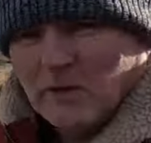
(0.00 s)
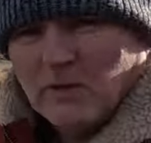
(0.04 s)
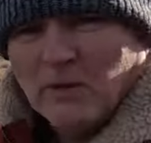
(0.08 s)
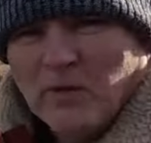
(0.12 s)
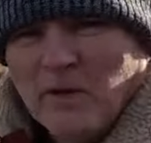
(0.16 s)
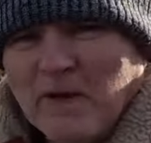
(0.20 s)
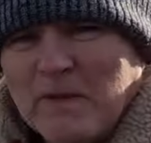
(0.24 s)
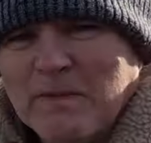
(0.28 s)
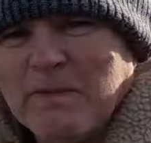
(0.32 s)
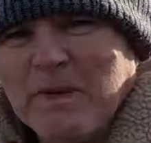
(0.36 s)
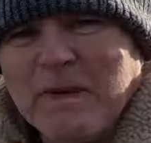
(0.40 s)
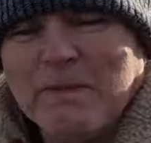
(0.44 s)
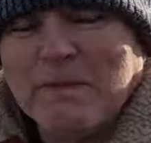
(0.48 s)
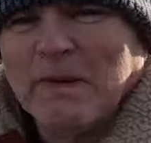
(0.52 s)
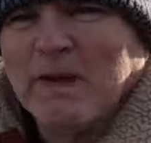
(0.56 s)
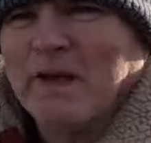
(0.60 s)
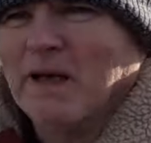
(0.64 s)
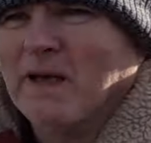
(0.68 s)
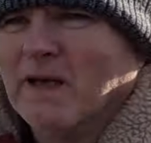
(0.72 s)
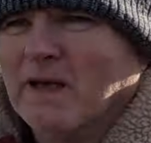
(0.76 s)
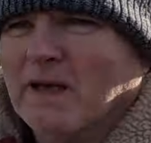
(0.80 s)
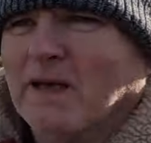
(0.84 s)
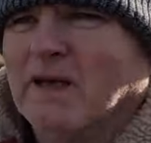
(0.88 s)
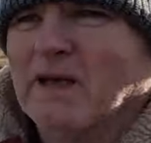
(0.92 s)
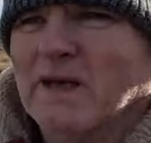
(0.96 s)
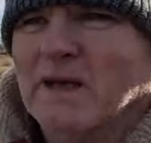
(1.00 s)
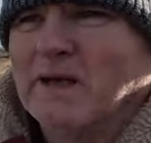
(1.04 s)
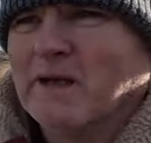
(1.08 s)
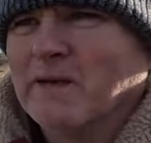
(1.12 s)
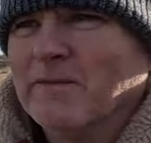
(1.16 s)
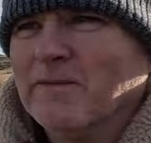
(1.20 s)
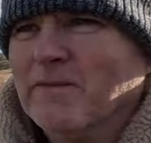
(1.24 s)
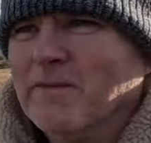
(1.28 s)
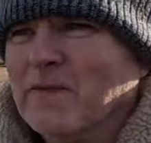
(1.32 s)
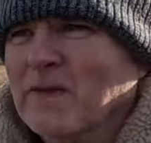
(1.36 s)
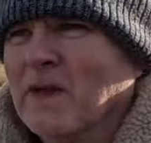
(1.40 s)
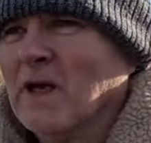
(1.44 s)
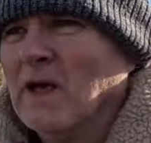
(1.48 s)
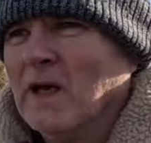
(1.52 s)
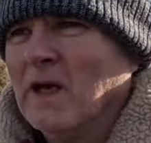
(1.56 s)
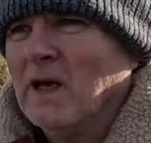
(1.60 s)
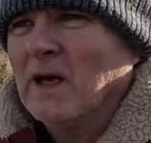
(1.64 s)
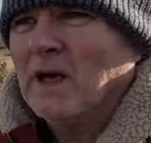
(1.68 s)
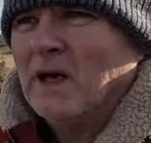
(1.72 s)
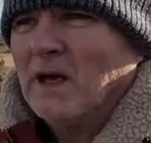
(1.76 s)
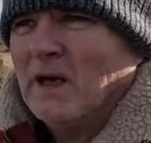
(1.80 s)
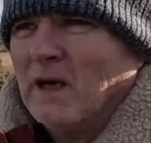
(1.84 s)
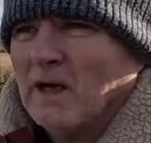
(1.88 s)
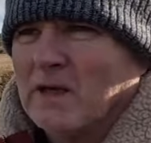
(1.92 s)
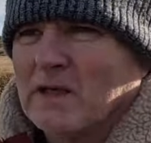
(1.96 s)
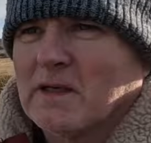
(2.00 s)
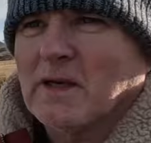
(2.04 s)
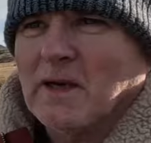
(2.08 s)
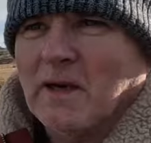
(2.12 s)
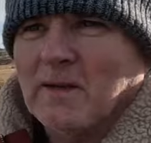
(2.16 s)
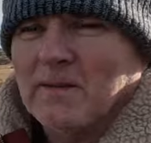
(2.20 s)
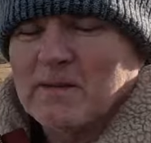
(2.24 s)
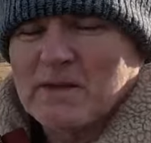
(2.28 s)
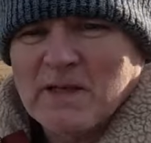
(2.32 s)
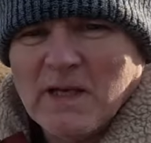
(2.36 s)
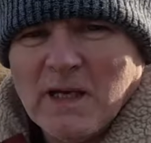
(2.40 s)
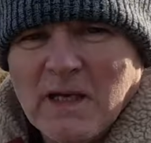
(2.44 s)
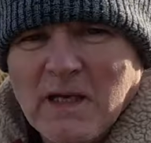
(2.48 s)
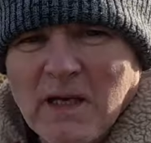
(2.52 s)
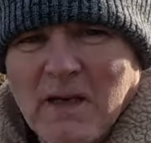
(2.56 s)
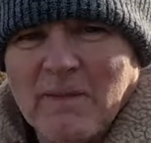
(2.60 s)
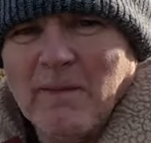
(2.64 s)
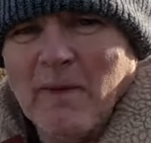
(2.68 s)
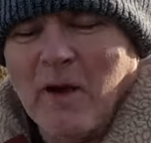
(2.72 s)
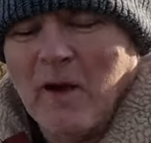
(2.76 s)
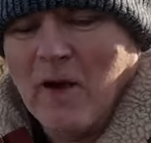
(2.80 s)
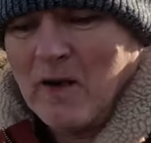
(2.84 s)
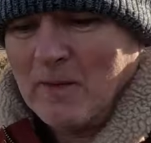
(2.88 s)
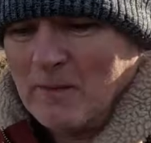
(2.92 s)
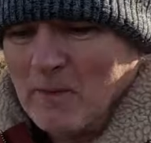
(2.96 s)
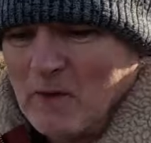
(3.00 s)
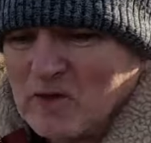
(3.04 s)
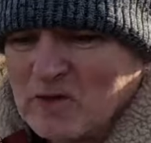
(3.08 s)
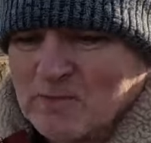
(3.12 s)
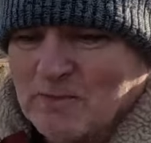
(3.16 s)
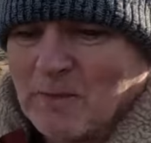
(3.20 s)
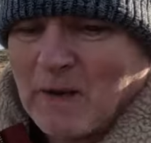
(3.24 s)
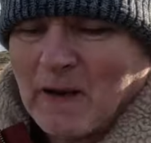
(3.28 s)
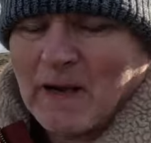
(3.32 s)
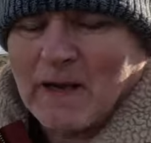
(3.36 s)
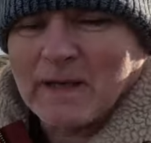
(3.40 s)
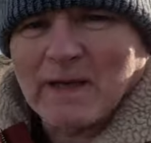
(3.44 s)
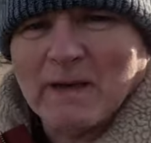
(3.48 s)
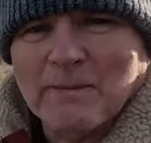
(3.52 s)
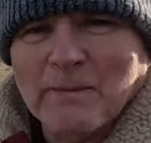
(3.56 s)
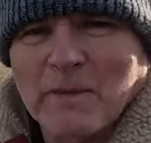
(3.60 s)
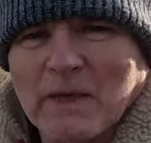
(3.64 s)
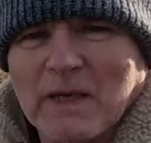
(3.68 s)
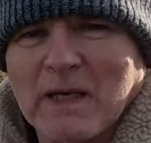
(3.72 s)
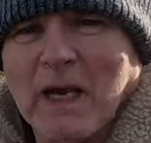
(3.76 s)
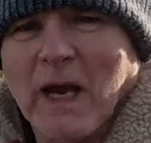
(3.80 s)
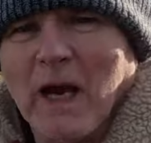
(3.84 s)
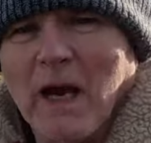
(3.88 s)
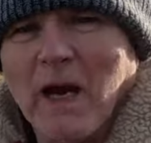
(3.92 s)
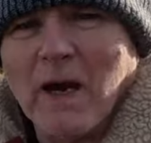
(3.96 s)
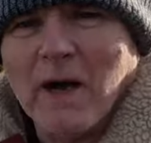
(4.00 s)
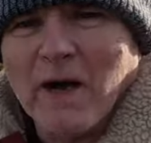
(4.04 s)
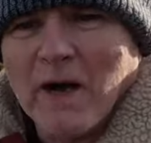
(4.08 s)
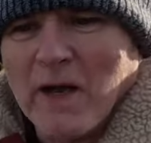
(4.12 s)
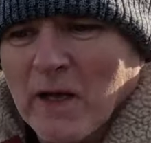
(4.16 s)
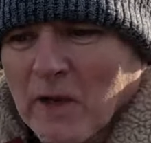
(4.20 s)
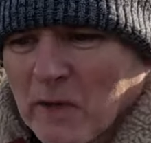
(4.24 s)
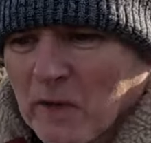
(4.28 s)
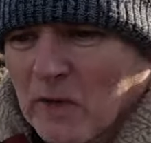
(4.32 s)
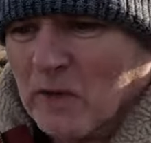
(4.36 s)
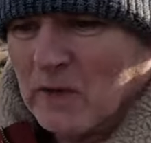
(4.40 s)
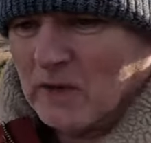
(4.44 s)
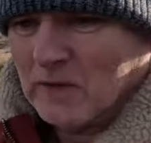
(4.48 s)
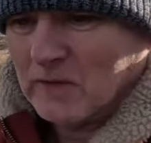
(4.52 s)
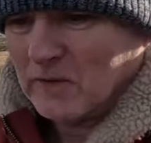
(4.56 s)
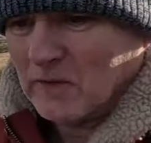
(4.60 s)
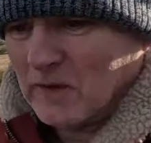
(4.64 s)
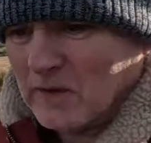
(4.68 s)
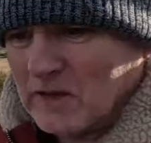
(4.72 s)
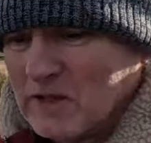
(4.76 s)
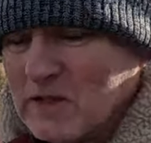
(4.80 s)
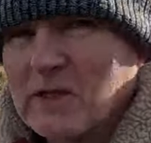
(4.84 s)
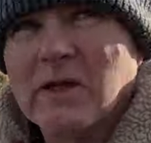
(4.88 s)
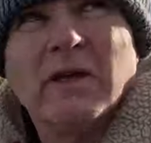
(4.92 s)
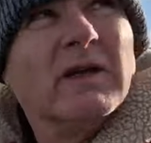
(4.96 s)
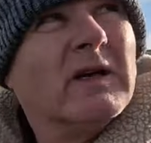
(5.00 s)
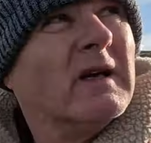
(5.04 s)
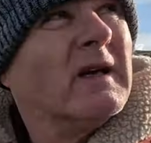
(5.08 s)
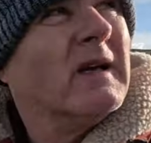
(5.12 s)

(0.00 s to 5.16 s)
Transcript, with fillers: Right, people, I think I'm almost back at my car now, right?